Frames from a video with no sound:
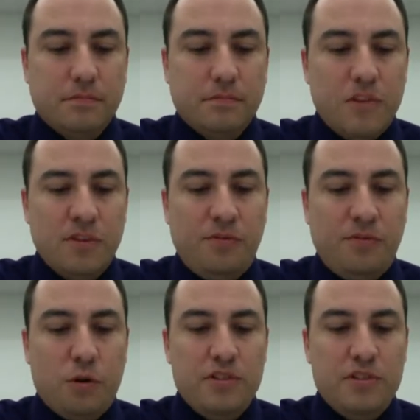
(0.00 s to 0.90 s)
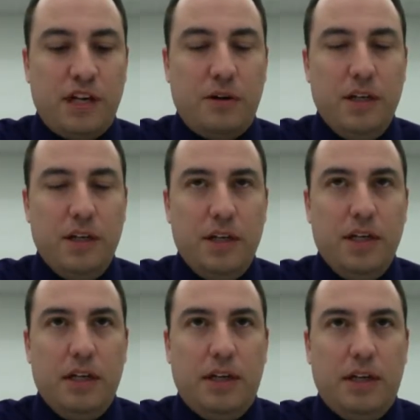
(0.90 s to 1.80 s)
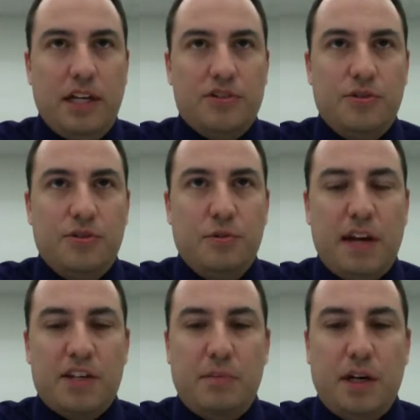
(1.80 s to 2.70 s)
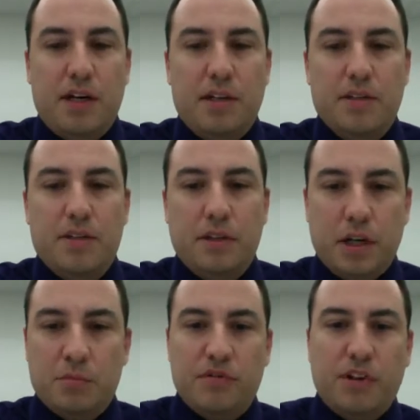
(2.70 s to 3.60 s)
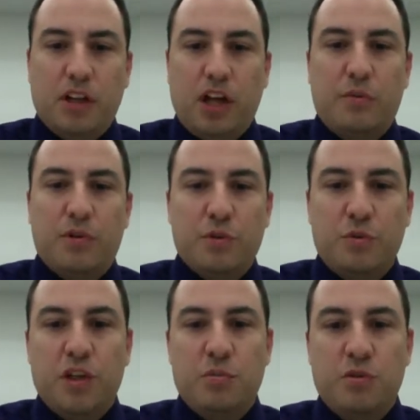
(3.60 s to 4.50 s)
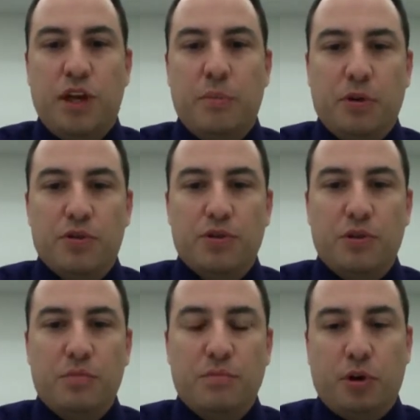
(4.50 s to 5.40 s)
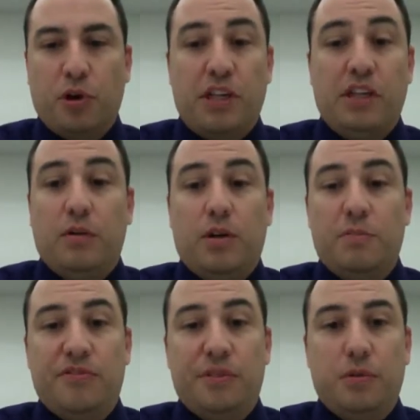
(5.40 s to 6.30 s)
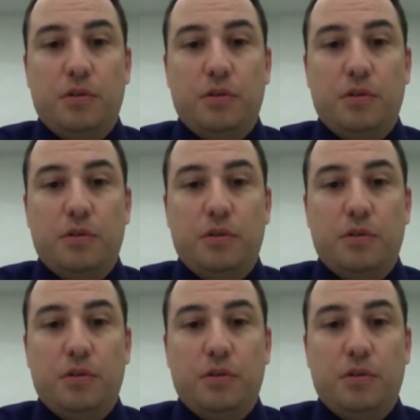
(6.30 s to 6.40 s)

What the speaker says: forms now, and that's to maximize the number of kilometers we can move a person per kilogram of fuel.